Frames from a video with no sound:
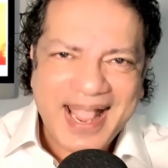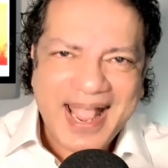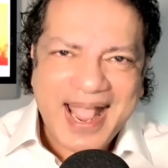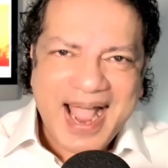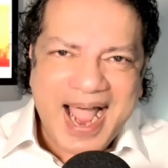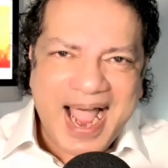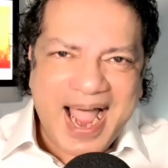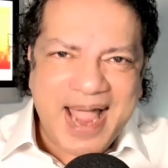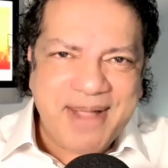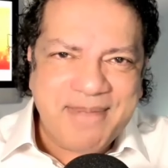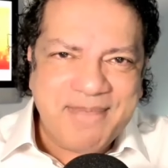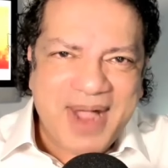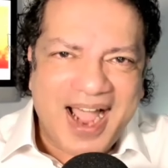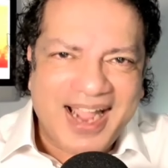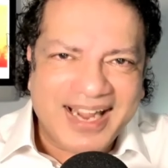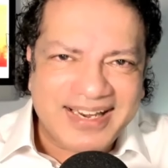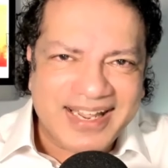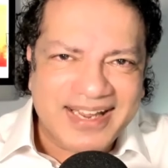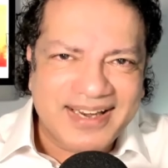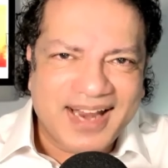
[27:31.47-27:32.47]
I'm
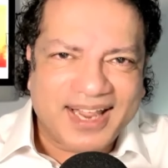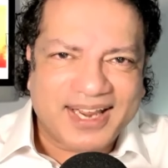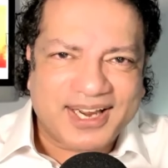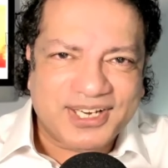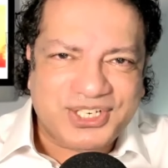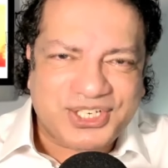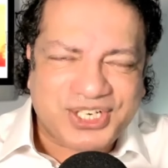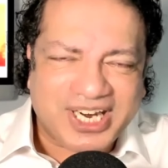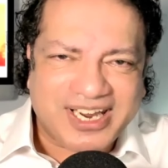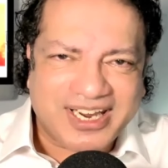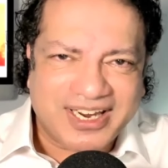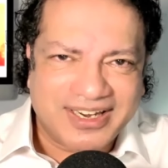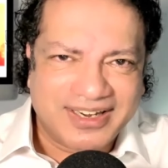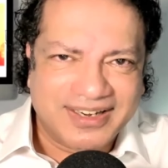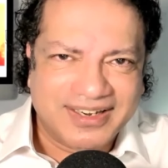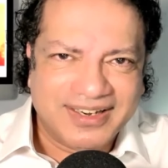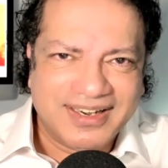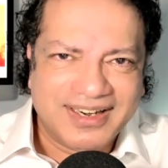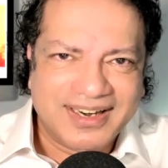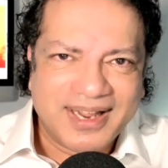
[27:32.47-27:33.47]
hiding like a
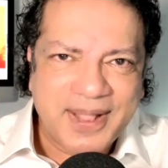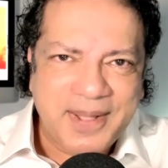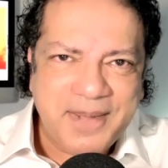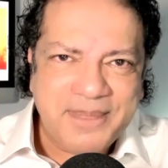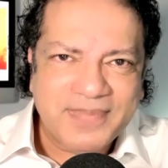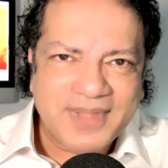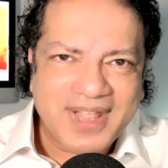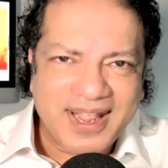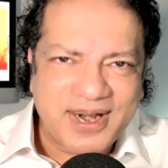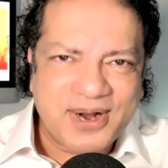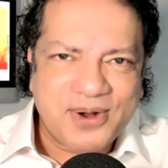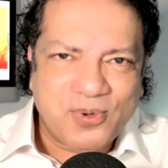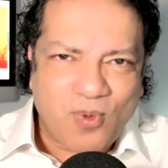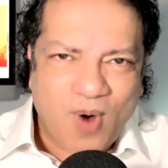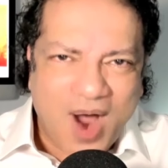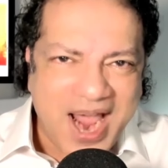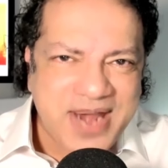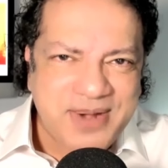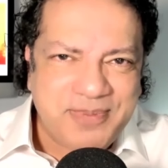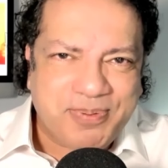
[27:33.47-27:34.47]
chicken in a
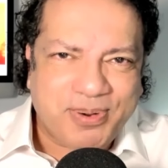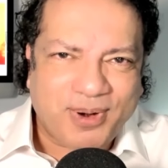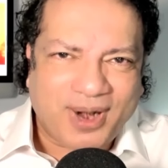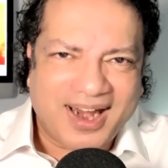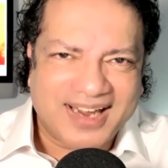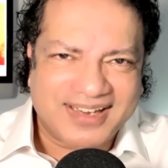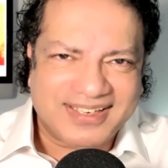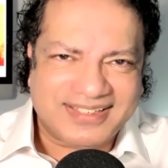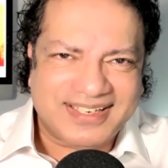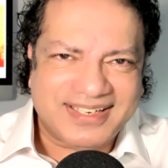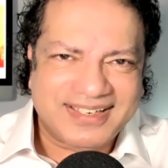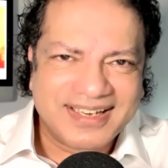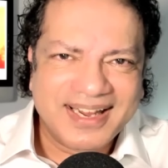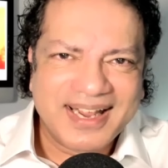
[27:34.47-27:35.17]
wine press.